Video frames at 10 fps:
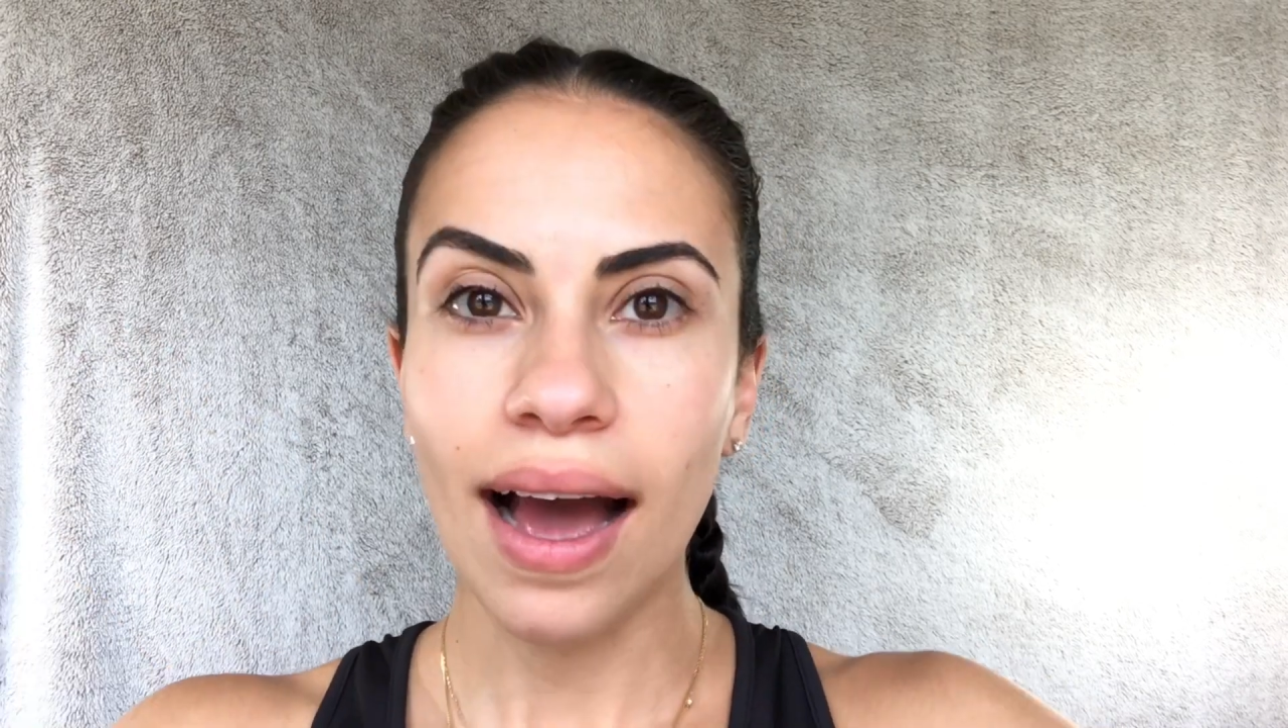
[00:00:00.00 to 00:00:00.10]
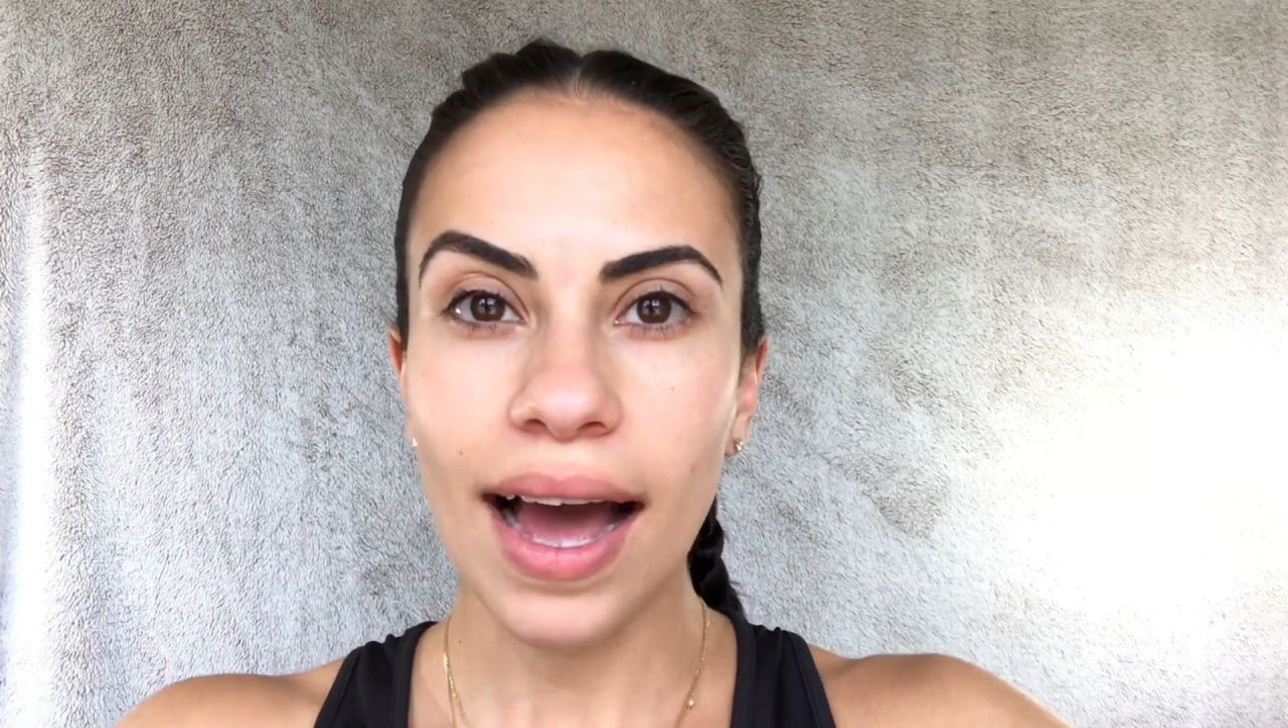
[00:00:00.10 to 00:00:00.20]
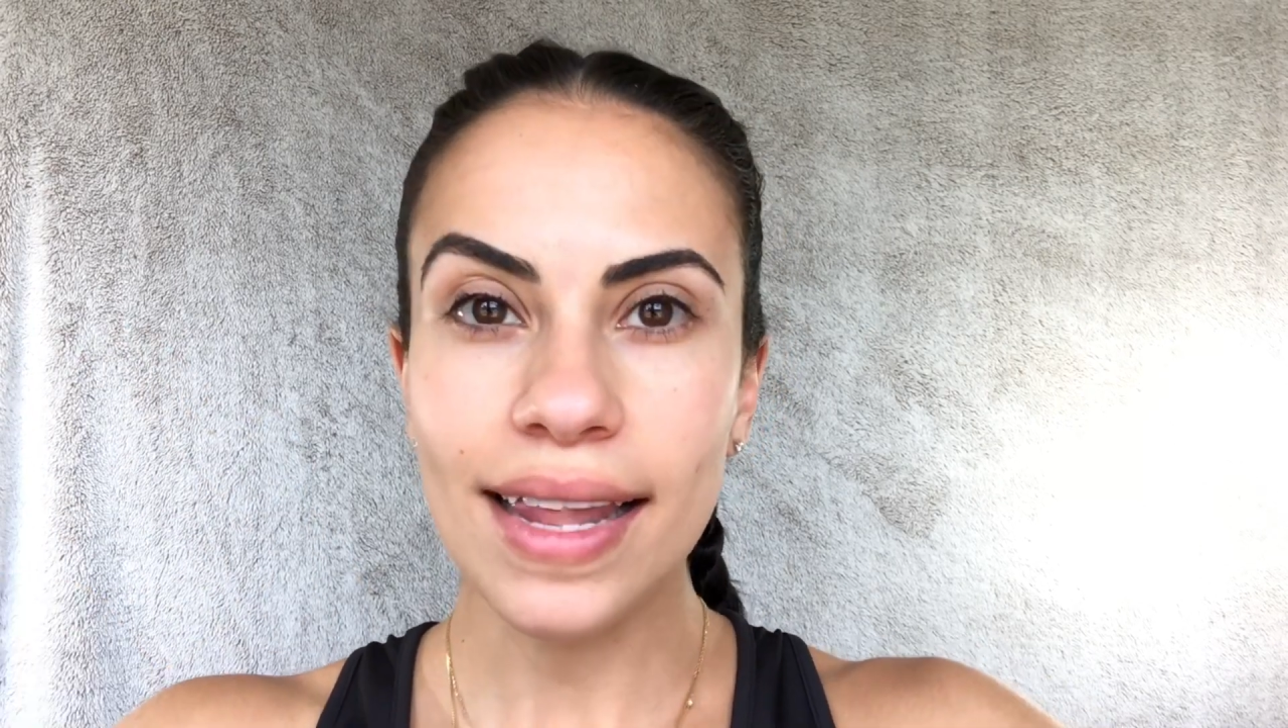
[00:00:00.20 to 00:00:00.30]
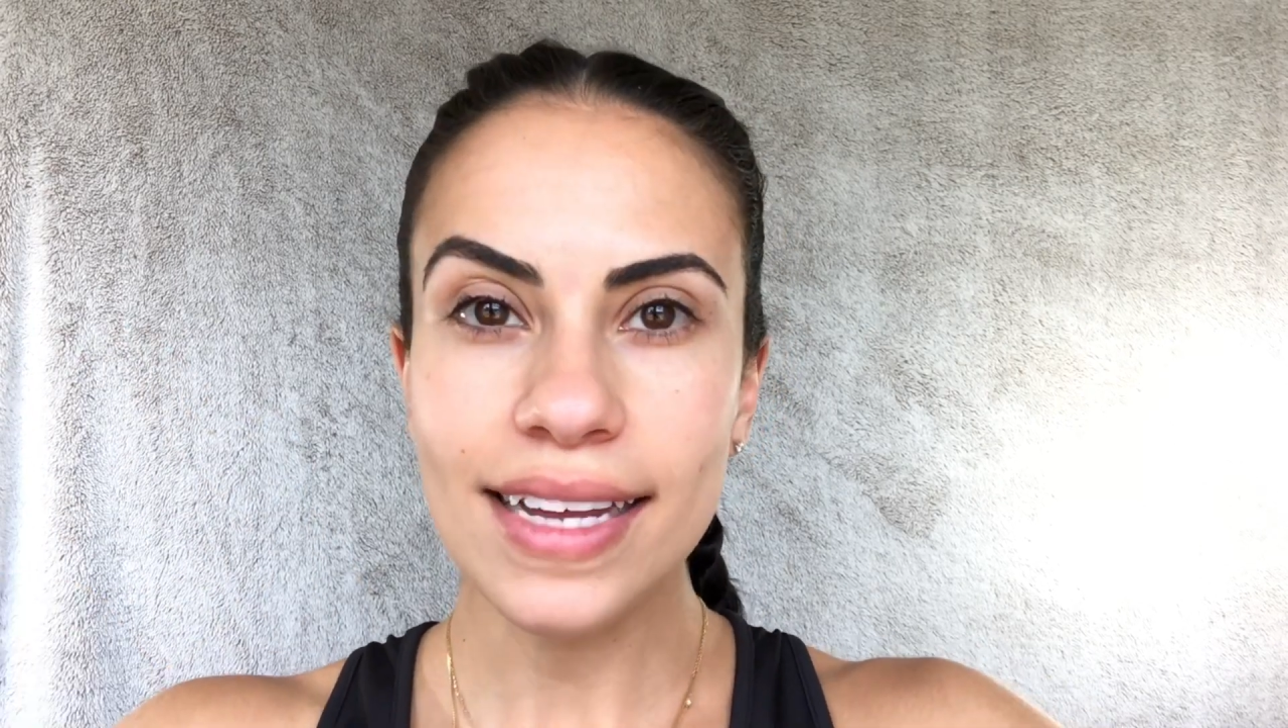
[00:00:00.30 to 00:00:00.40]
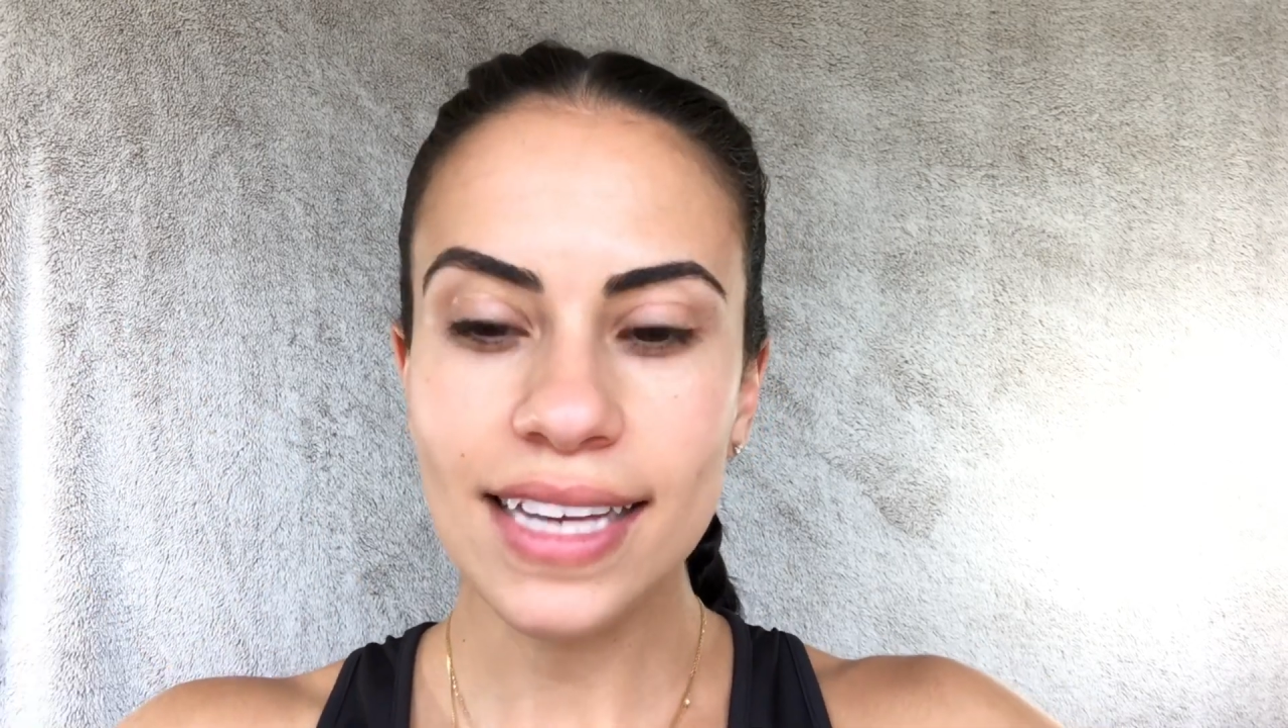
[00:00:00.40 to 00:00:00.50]

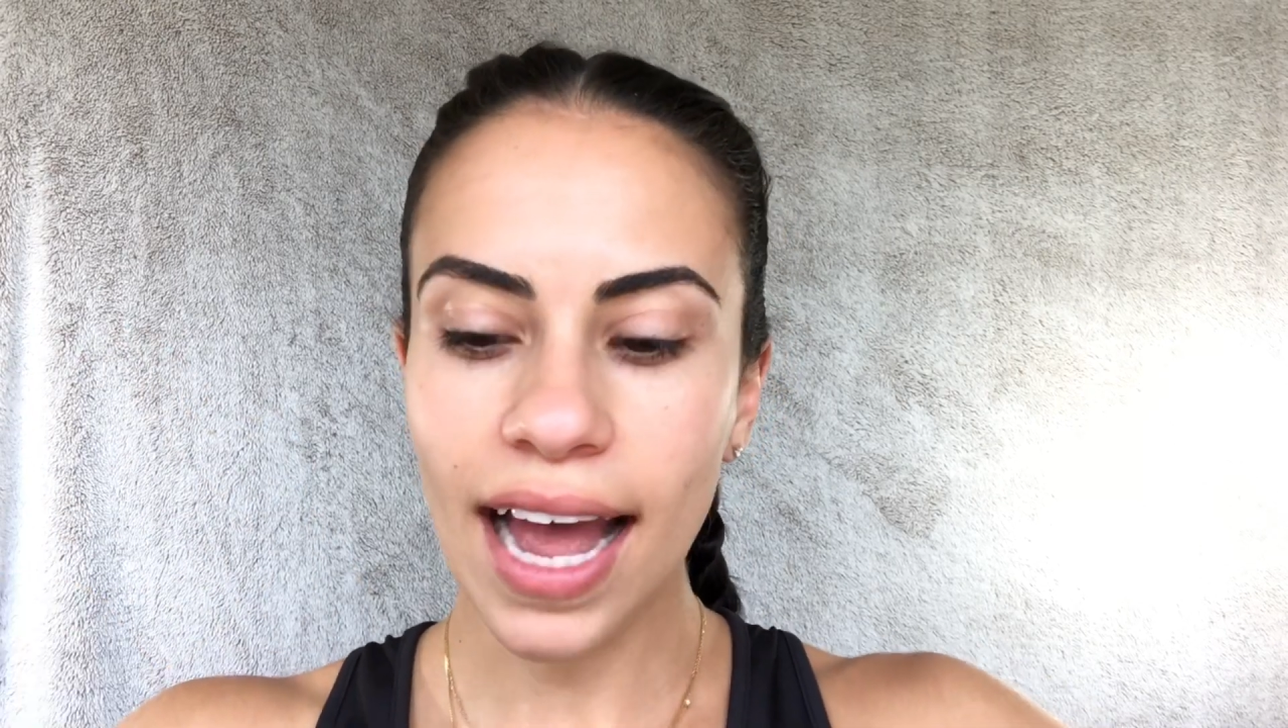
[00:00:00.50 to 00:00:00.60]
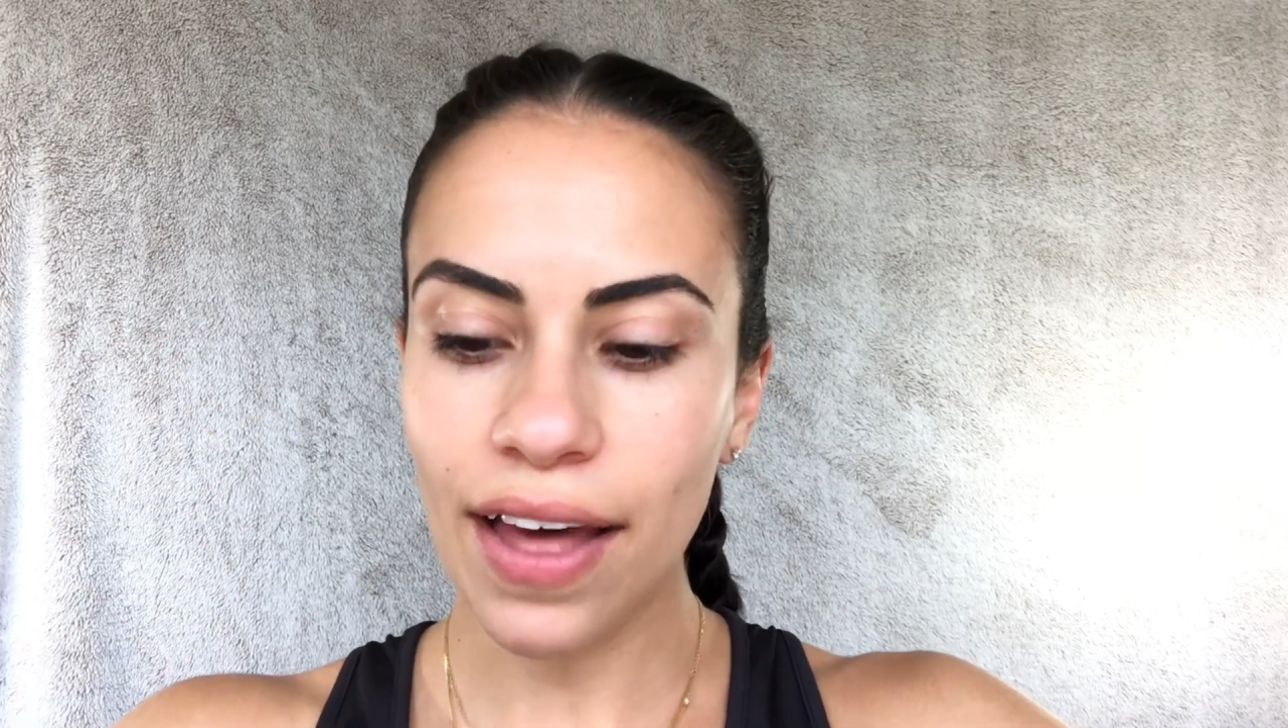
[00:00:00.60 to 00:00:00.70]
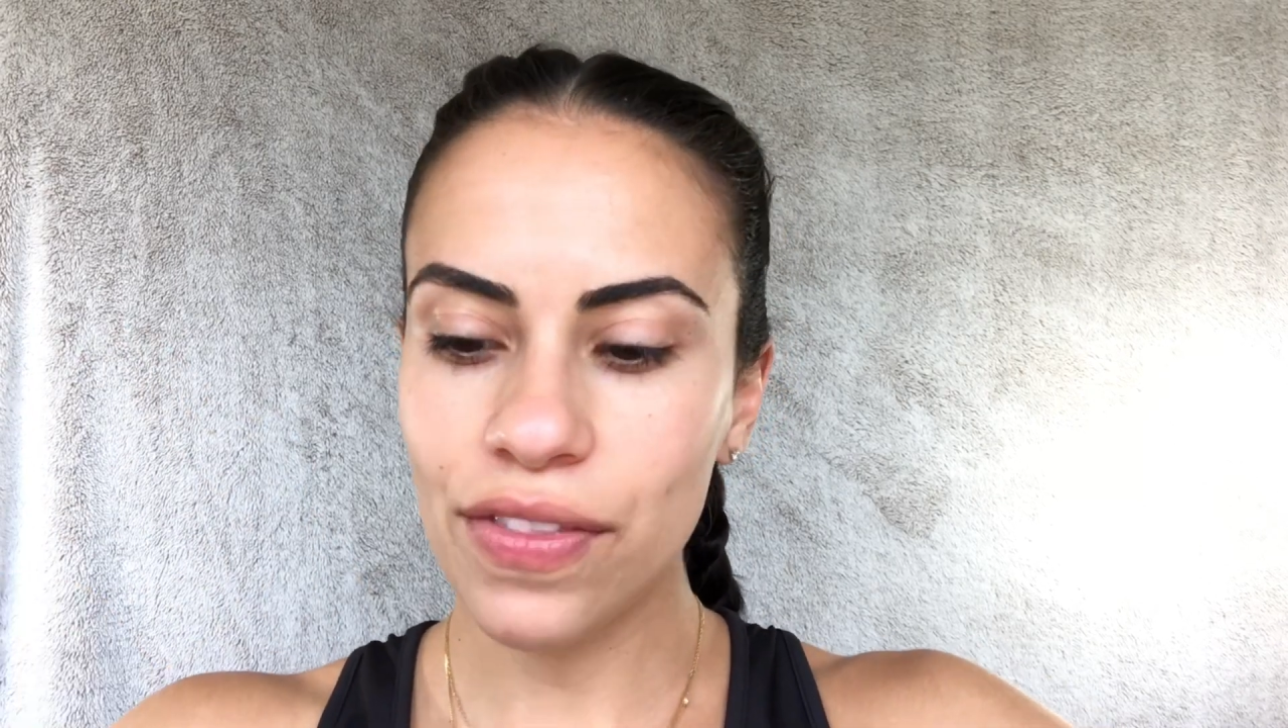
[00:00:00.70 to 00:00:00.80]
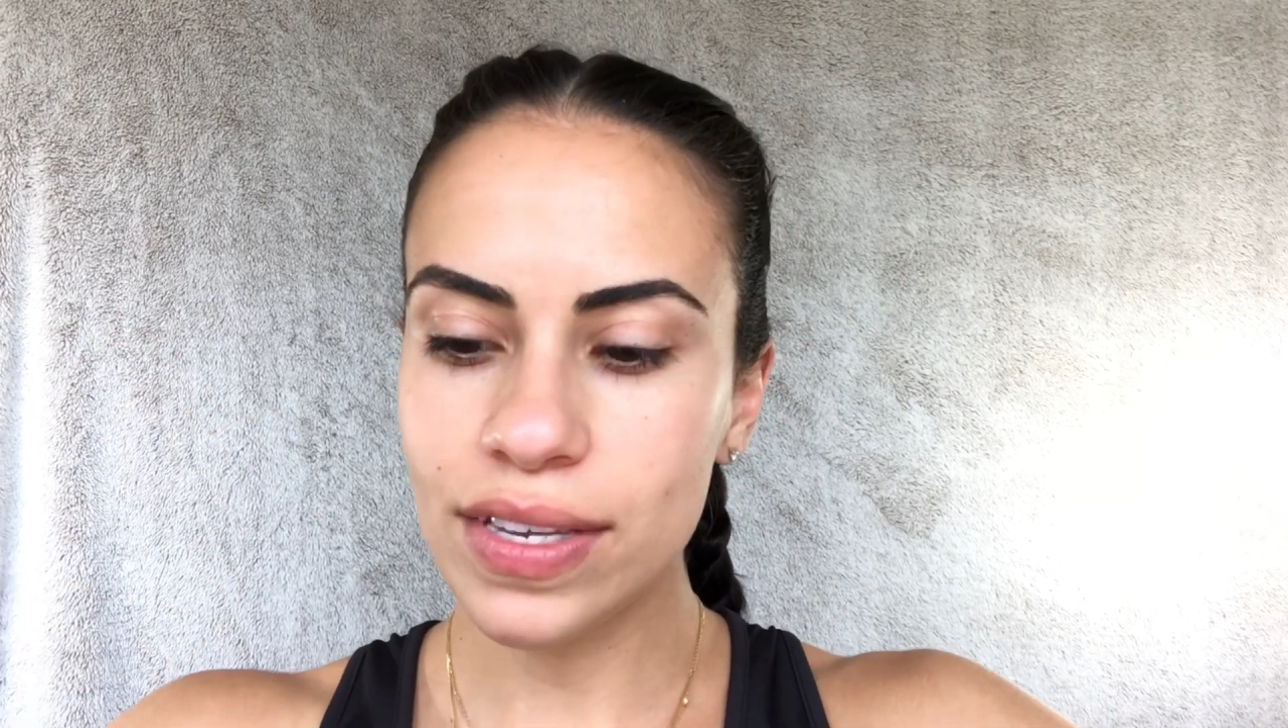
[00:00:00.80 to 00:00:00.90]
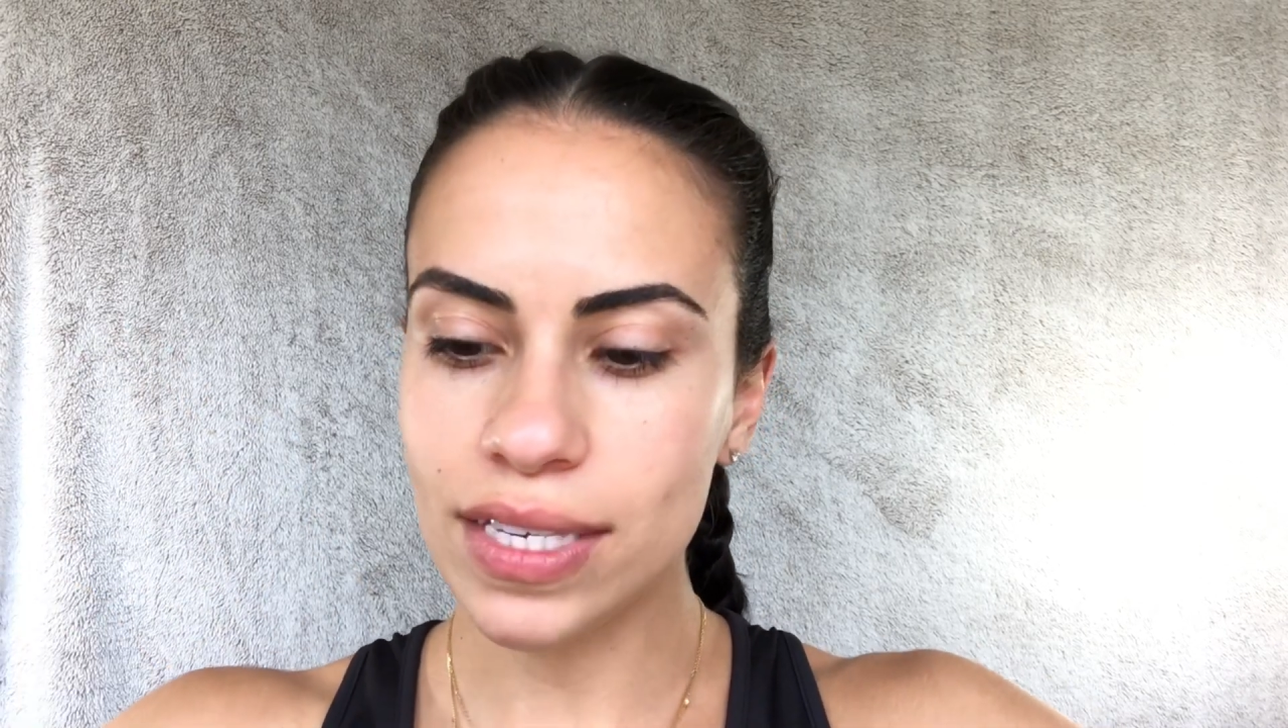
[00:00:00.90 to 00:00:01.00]
I like to
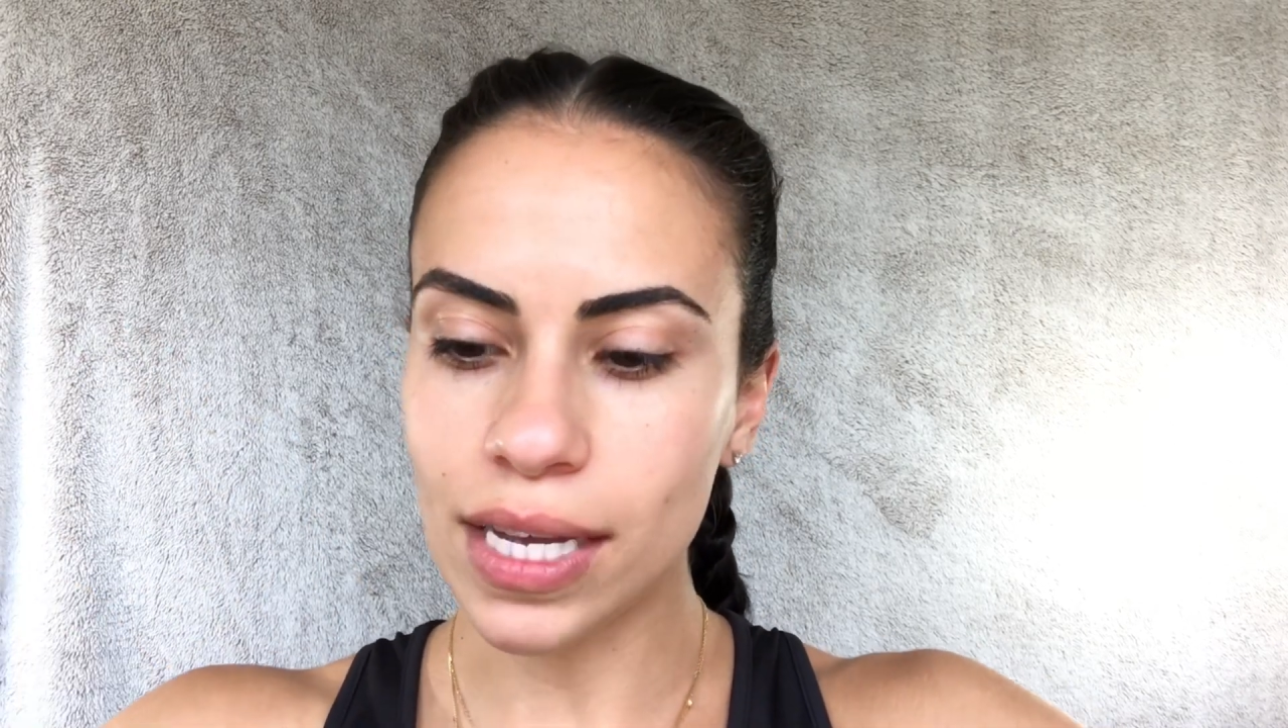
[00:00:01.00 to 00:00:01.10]
add this